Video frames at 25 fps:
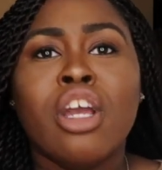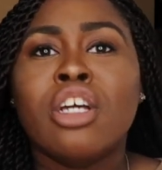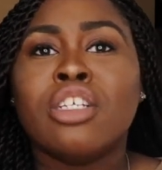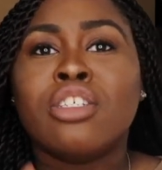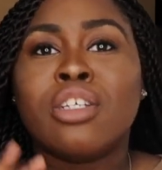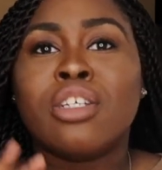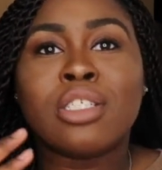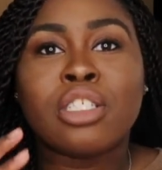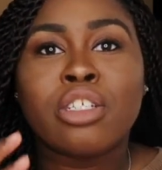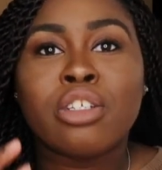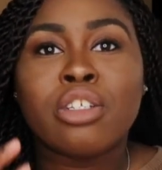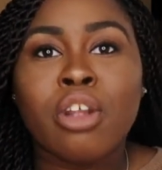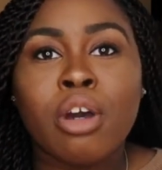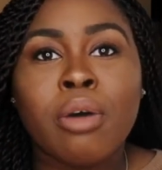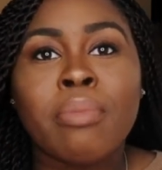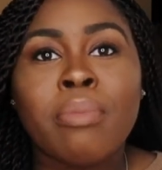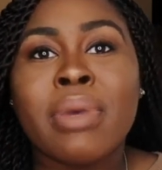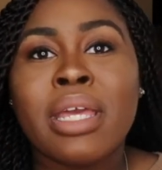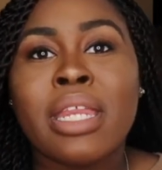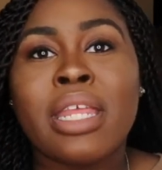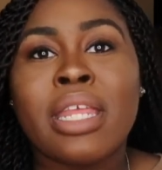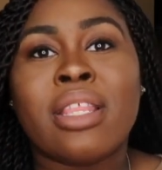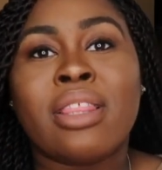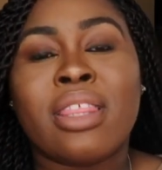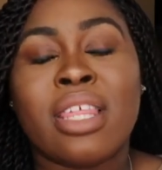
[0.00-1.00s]
So there's not
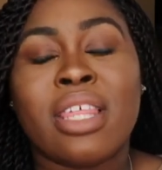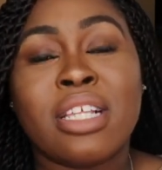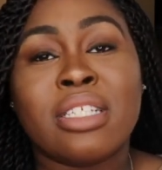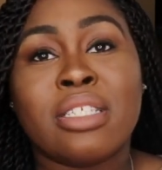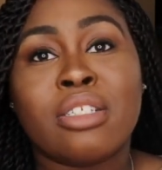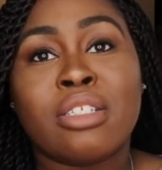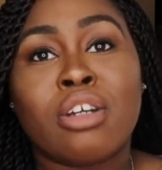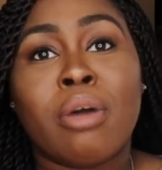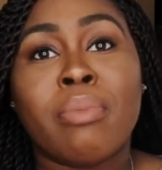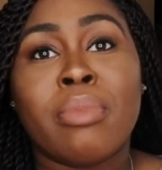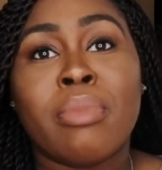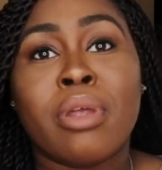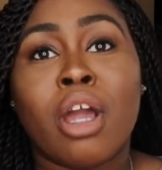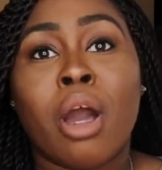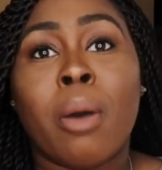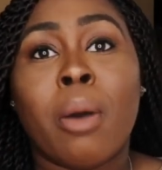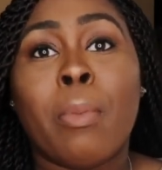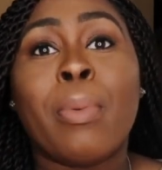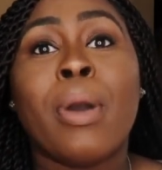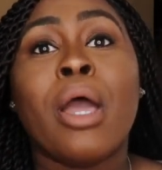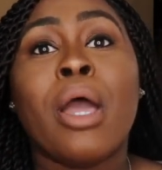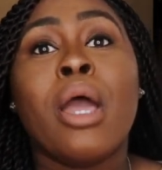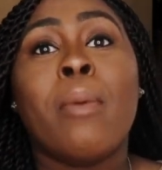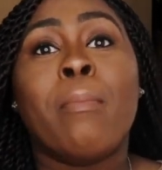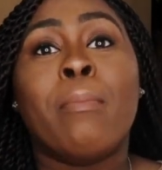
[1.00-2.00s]
many things coming
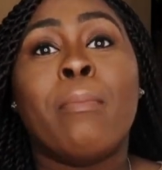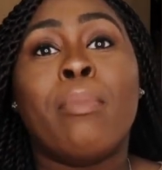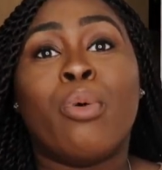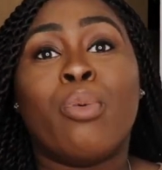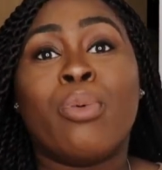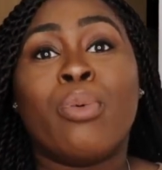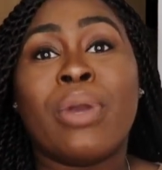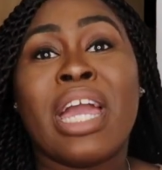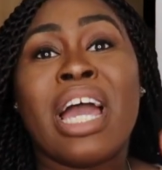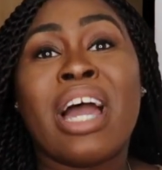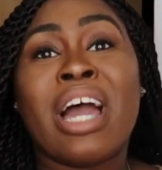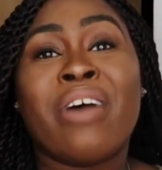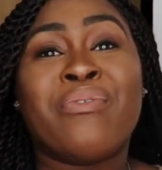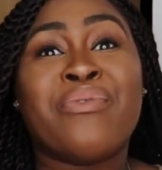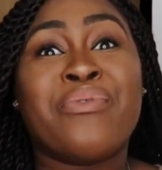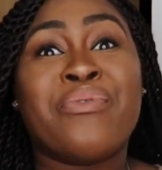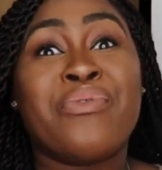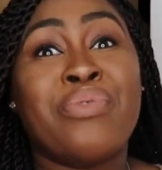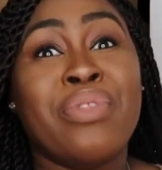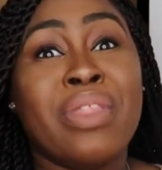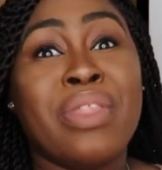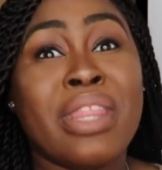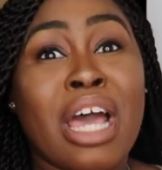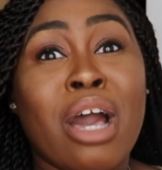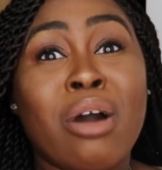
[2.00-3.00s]
up, but we have
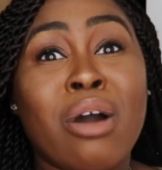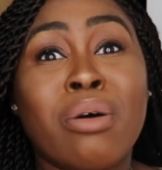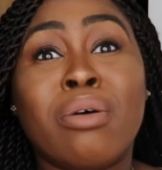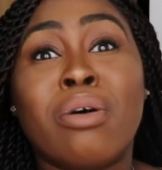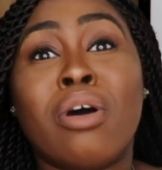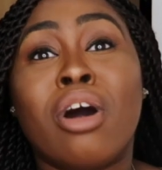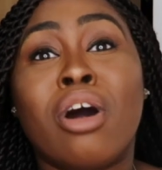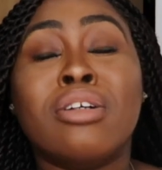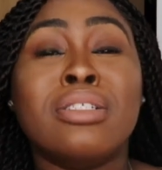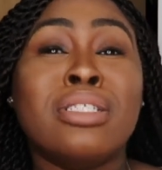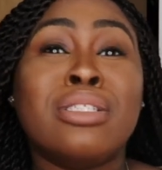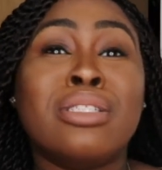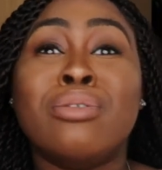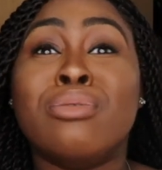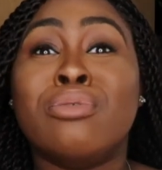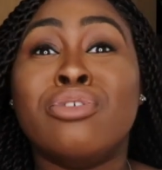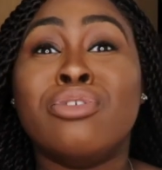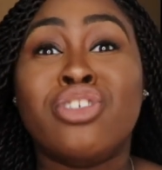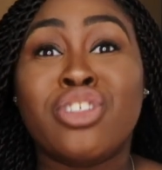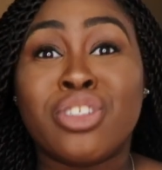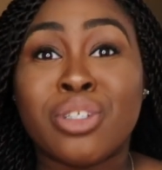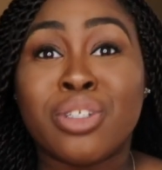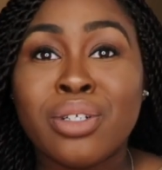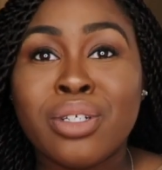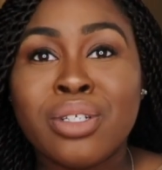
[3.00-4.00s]
now until
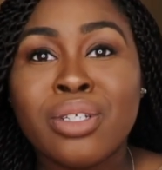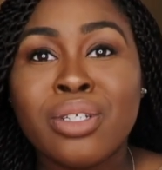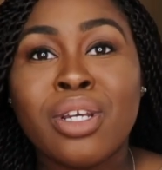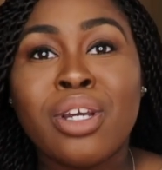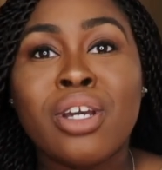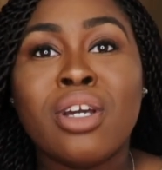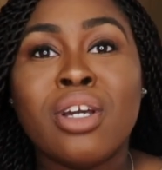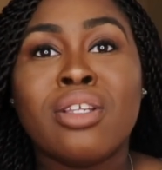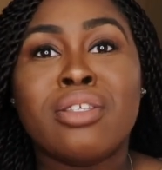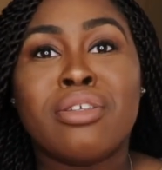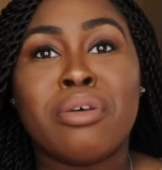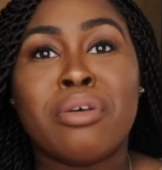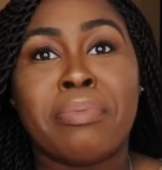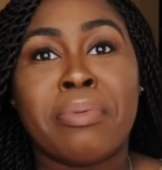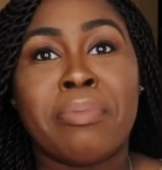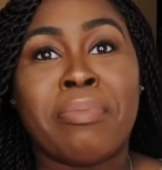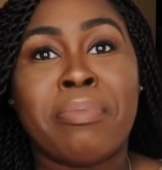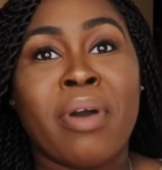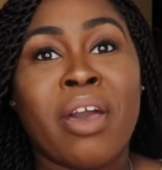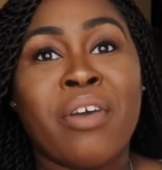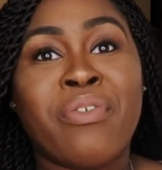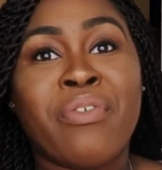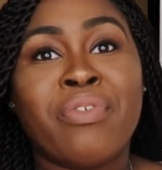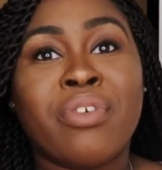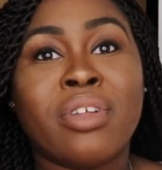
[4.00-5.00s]
June to
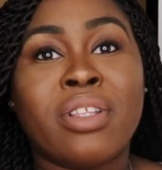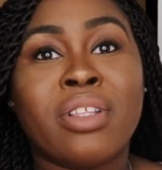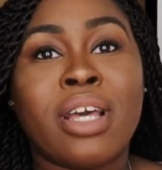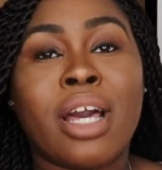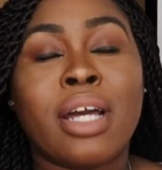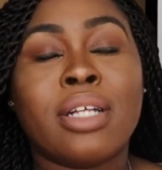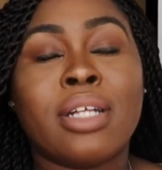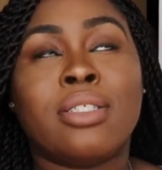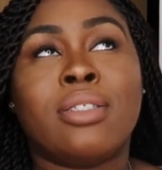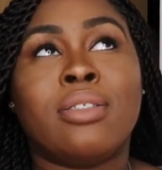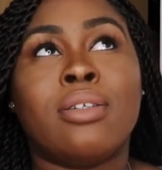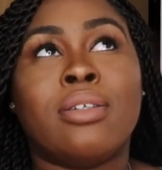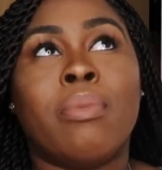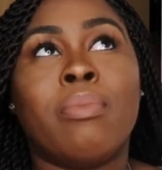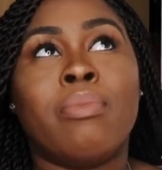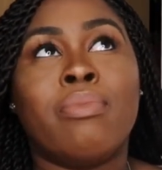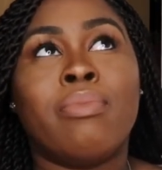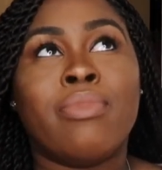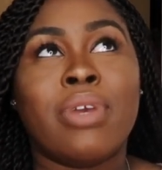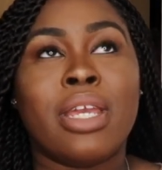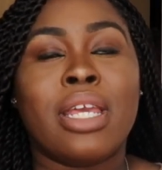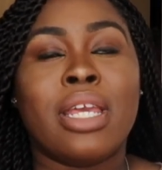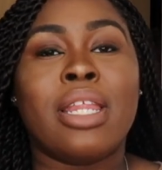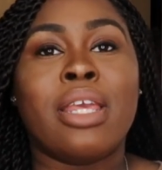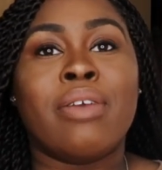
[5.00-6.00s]
prepare for that. So I'm
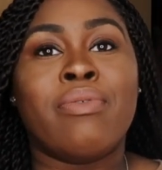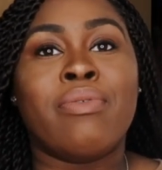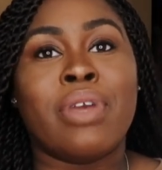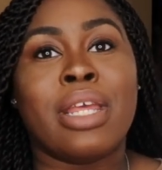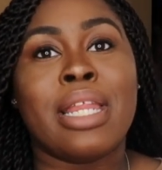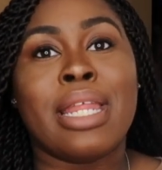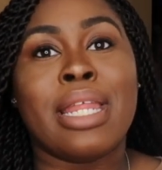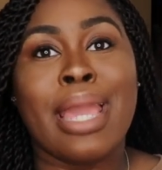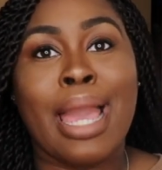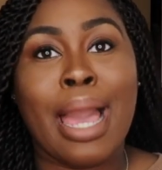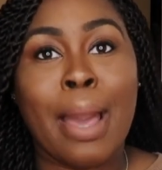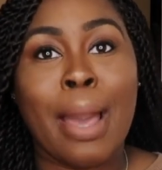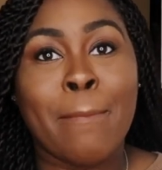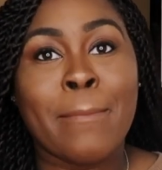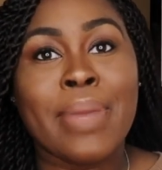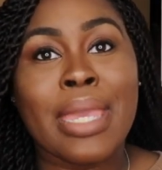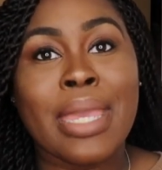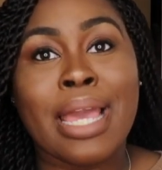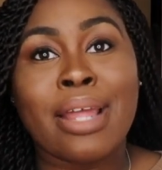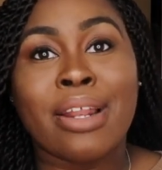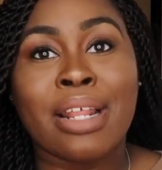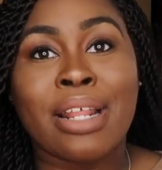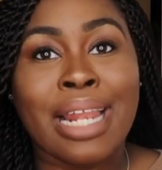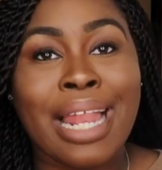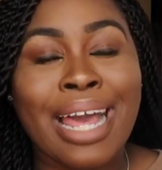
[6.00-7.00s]
really happy
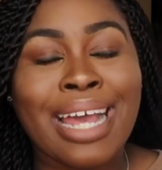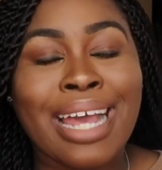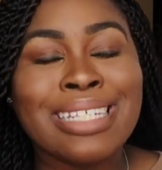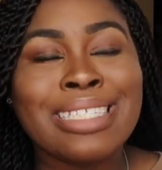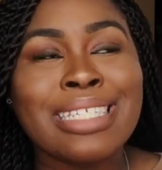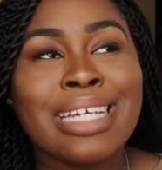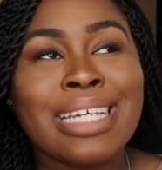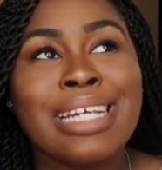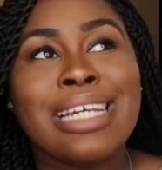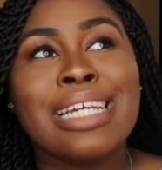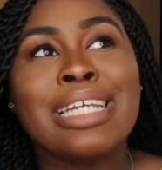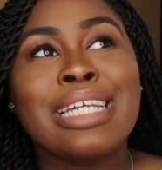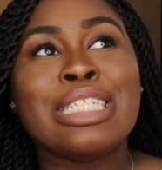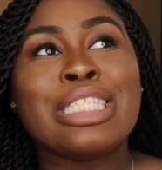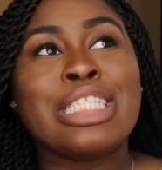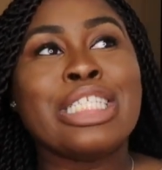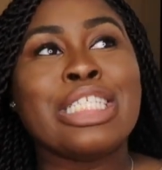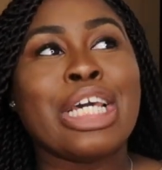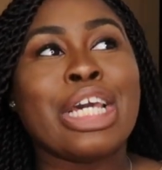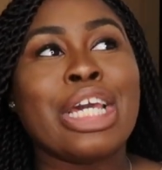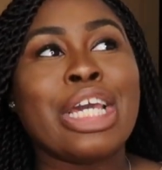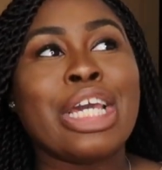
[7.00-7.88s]
and glad. So